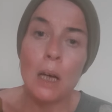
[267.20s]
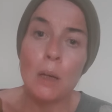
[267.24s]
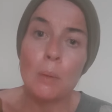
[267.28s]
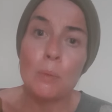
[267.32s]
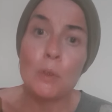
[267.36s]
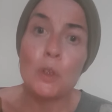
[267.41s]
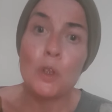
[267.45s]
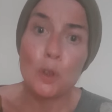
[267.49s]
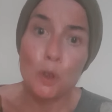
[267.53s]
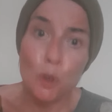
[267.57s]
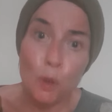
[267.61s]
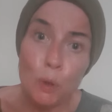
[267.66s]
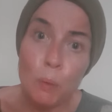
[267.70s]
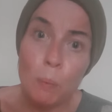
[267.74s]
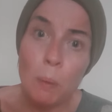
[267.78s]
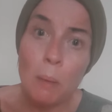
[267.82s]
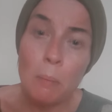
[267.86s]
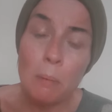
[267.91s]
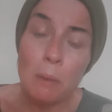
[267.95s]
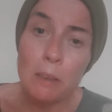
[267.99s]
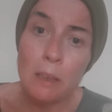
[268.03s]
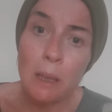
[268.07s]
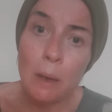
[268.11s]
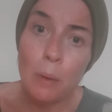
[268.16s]
So those
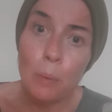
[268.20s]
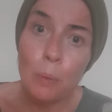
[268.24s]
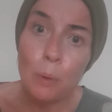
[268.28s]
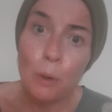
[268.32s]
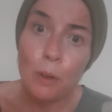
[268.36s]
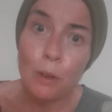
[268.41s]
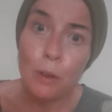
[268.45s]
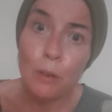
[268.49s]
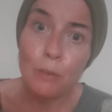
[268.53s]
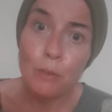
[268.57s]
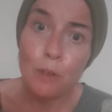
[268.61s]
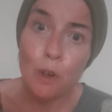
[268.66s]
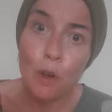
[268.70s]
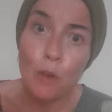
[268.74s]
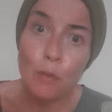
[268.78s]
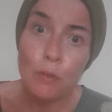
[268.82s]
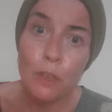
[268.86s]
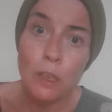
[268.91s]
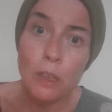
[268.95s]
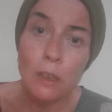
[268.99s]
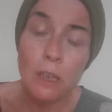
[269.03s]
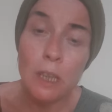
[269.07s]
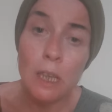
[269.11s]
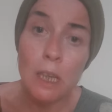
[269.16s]
people that were involved
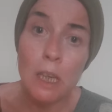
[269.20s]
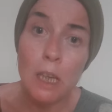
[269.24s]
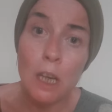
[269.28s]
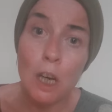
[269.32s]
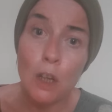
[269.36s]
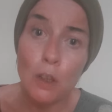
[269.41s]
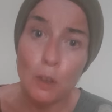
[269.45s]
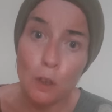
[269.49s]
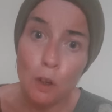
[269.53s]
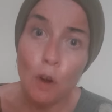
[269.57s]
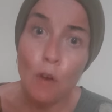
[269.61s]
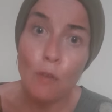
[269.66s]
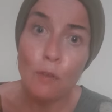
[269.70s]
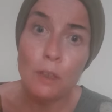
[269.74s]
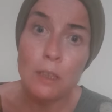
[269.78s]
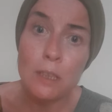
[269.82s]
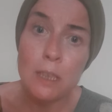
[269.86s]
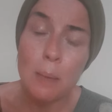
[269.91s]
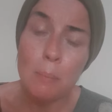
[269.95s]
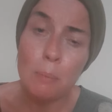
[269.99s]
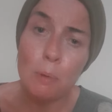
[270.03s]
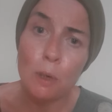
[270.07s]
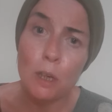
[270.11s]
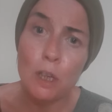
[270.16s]
in the unlawful
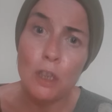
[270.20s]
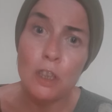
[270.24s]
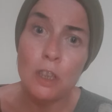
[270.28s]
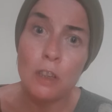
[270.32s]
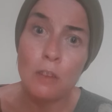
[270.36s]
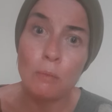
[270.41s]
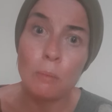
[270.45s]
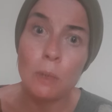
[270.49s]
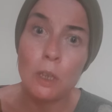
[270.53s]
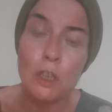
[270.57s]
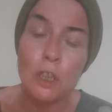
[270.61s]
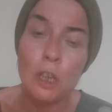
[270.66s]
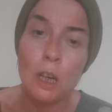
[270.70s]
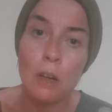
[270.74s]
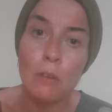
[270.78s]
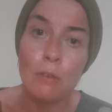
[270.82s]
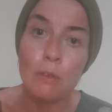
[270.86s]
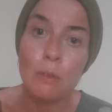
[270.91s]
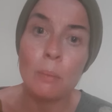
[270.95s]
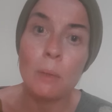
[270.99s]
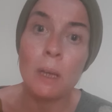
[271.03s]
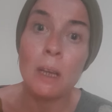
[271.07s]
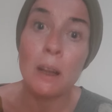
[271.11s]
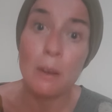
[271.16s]
separation of my child
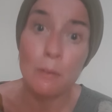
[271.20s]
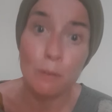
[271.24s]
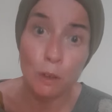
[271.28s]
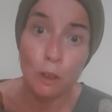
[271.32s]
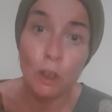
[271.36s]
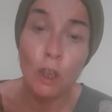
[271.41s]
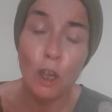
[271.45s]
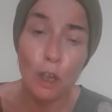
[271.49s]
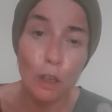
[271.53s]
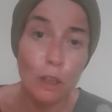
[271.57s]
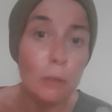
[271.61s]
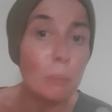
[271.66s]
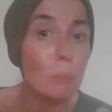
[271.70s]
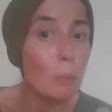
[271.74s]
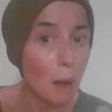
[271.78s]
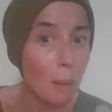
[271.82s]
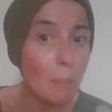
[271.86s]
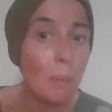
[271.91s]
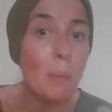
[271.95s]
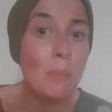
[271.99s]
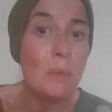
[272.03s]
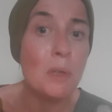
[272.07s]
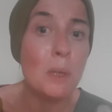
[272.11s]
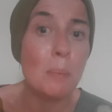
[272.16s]
from me and have incurred
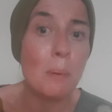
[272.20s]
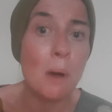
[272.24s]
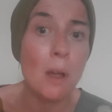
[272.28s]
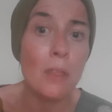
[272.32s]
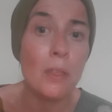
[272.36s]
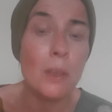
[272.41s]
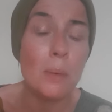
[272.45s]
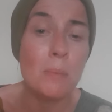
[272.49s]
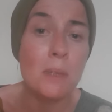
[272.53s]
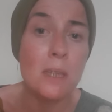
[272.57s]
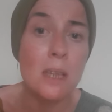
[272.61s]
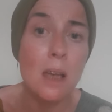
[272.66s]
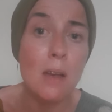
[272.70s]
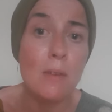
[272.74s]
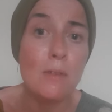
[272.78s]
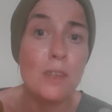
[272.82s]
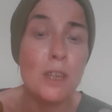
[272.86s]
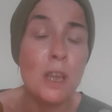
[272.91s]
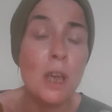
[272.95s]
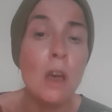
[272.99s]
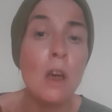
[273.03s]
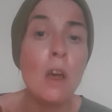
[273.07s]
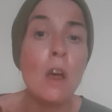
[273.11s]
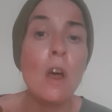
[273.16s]
problems upon themselves
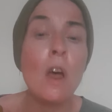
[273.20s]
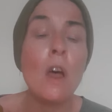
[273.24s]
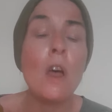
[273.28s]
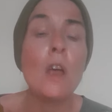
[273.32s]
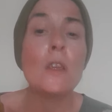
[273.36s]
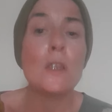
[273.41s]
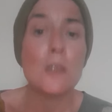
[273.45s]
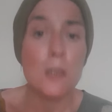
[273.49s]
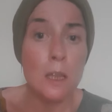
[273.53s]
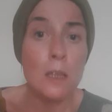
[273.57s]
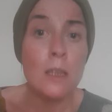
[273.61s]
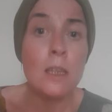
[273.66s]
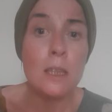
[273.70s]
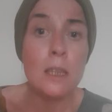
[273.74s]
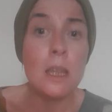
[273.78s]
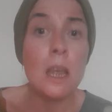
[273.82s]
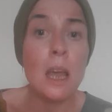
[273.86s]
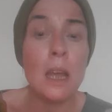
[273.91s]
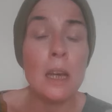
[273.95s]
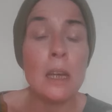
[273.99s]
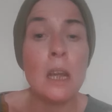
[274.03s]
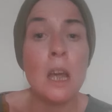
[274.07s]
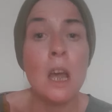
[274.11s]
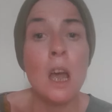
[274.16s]
since
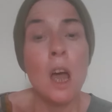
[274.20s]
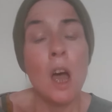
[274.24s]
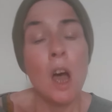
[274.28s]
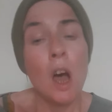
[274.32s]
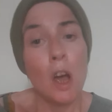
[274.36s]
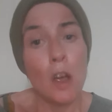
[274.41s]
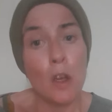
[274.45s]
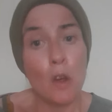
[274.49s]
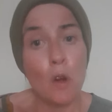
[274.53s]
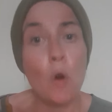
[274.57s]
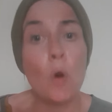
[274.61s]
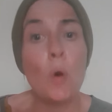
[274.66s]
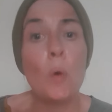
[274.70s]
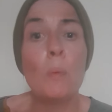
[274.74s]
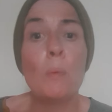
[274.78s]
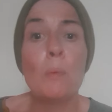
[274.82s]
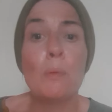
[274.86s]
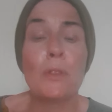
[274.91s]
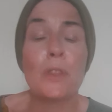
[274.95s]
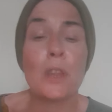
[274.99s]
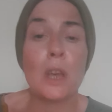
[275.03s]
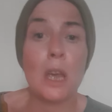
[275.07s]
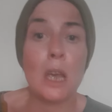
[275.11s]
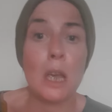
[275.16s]
then, I hope
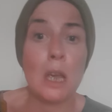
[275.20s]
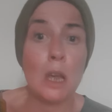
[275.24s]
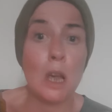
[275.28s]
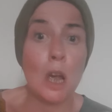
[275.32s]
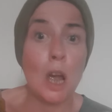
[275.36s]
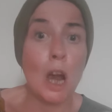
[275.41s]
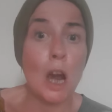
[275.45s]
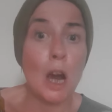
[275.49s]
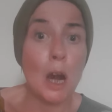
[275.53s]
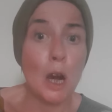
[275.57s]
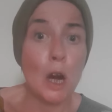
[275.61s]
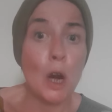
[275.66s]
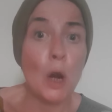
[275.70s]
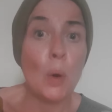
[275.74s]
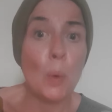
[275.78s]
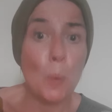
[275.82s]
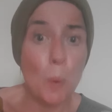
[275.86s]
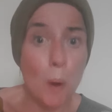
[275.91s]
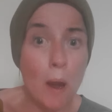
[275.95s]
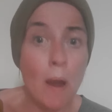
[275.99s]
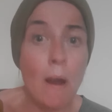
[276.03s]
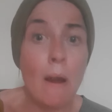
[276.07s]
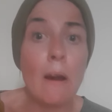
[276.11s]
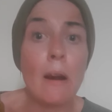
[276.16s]
they are
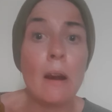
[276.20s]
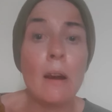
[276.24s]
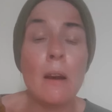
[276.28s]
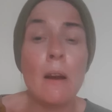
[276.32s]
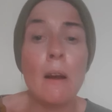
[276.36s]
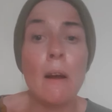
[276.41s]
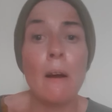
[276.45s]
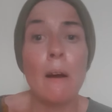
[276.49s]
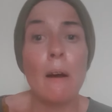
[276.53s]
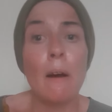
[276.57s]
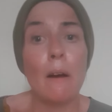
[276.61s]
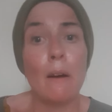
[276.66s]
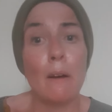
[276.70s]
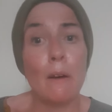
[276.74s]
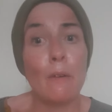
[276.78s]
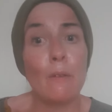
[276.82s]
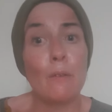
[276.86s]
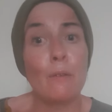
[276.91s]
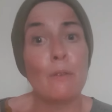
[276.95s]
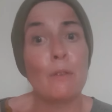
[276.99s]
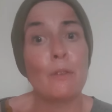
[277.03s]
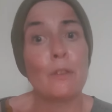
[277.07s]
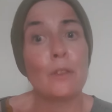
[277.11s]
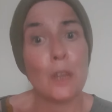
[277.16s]
aware
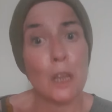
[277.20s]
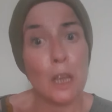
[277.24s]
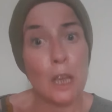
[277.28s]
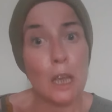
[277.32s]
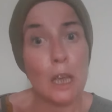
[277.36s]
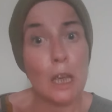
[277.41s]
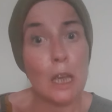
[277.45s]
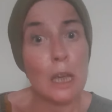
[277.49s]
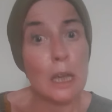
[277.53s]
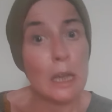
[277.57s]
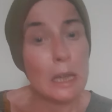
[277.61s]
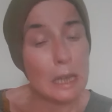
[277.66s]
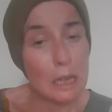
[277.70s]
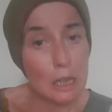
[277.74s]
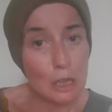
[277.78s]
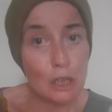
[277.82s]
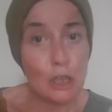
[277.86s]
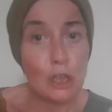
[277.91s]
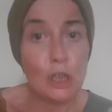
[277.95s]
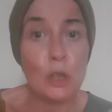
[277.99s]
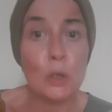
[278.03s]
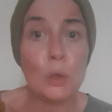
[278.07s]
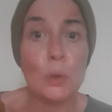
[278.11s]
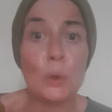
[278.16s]
of the
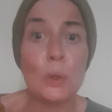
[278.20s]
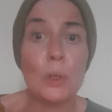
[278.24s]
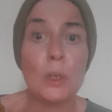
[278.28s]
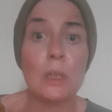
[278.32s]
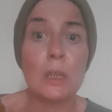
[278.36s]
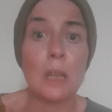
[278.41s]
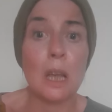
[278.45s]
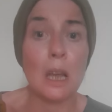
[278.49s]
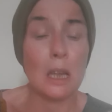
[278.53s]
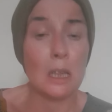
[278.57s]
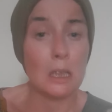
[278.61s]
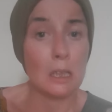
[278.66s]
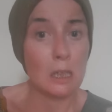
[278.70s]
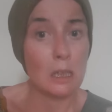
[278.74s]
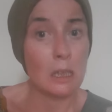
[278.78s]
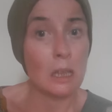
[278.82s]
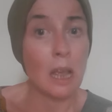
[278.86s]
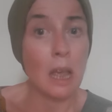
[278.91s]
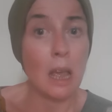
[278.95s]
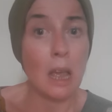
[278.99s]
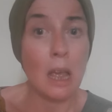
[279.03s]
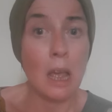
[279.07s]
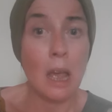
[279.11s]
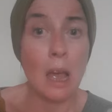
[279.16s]
issues that
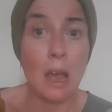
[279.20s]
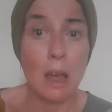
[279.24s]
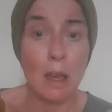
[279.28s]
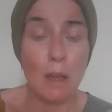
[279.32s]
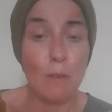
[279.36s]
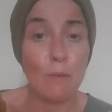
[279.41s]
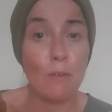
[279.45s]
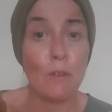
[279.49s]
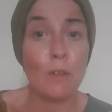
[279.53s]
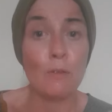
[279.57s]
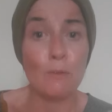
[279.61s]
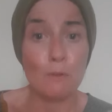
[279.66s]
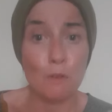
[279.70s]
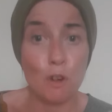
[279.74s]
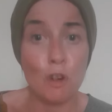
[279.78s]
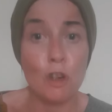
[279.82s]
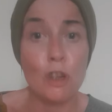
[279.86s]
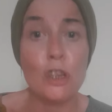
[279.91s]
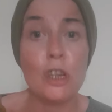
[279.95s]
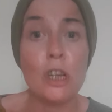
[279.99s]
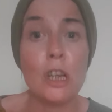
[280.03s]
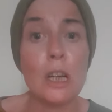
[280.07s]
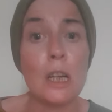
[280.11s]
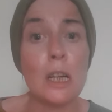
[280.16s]
they have
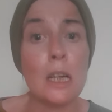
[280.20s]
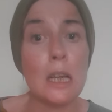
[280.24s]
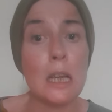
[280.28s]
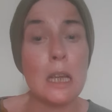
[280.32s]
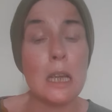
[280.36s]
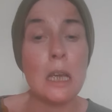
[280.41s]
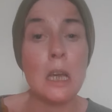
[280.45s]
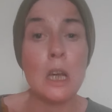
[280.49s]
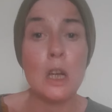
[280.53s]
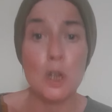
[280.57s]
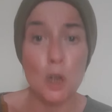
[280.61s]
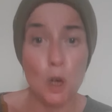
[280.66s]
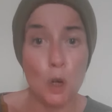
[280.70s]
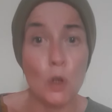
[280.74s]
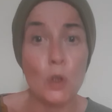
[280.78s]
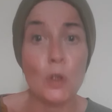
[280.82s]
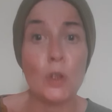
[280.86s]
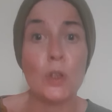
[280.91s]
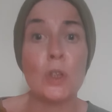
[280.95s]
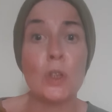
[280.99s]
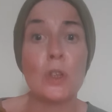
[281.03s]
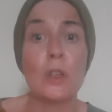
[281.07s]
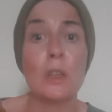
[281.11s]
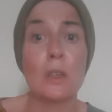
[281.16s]
unfortunately
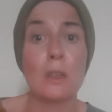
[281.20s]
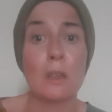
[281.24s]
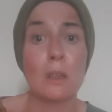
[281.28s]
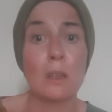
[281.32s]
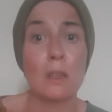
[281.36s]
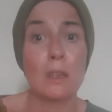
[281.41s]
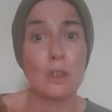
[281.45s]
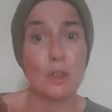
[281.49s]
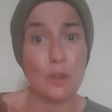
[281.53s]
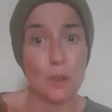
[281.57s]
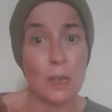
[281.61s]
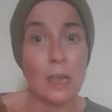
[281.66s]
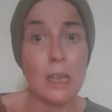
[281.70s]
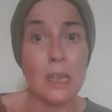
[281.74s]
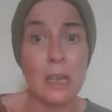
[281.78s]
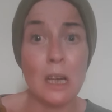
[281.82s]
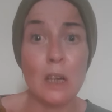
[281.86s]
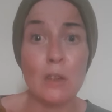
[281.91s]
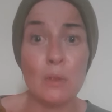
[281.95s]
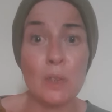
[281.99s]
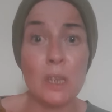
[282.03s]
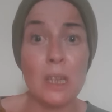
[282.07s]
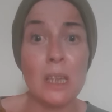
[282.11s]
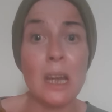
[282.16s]
caused Tralee
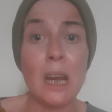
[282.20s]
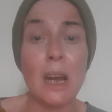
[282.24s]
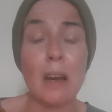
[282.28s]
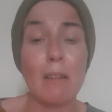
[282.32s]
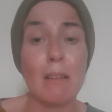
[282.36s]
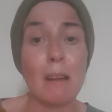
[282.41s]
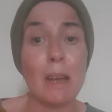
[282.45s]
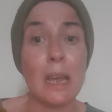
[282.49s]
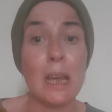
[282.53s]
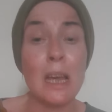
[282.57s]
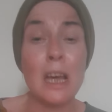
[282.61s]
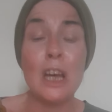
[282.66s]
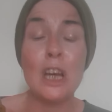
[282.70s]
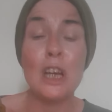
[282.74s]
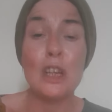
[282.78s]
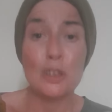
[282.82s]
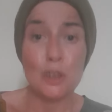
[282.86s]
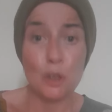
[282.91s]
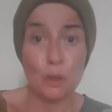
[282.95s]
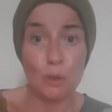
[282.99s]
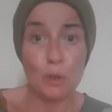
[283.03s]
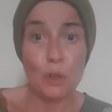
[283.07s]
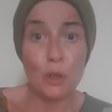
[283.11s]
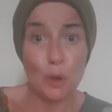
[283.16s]
County Kerry
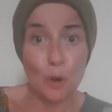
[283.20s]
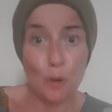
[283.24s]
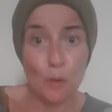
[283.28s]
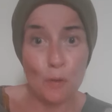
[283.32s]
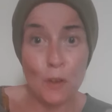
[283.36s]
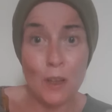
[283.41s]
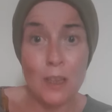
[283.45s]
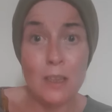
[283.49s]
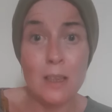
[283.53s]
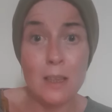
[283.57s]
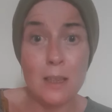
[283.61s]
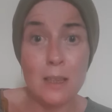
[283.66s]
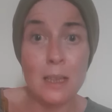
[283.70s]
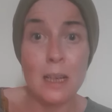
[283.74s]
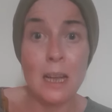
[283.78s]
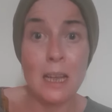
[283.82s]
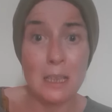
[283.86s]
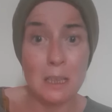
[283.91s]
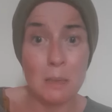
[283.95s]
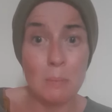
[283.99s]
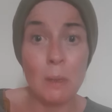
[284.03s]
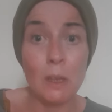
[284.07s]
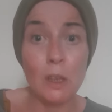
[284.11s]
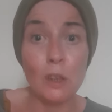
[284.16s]
due to offences
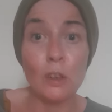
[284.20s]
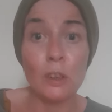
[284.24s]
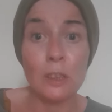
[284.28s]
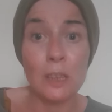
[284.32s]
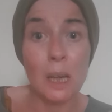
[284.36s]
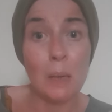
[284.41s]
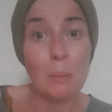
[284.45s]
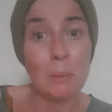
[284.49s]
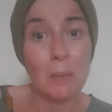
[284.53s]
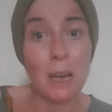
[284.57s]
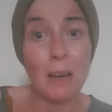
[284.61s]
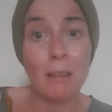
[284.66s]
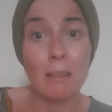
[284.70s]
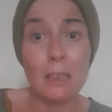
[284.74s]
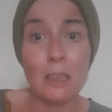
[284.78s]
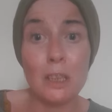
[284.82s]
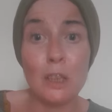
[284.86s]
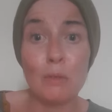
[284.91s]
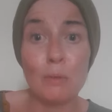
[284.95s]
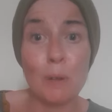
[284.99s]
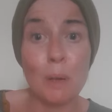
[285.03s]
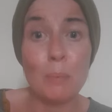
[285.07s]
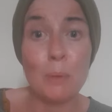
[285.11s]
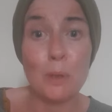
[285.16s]
against my good name, character
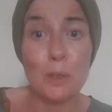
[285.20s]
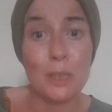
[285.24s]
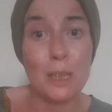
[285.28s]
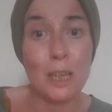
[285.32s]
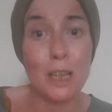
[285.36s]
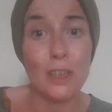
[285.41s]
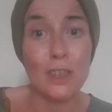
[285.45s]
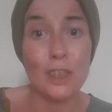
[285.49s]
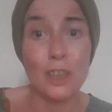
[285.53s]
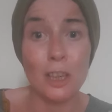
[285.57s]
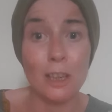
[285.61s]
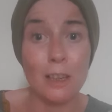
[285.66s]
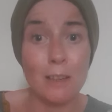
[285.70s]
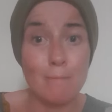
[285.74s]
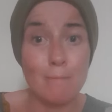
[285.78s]
and reputation.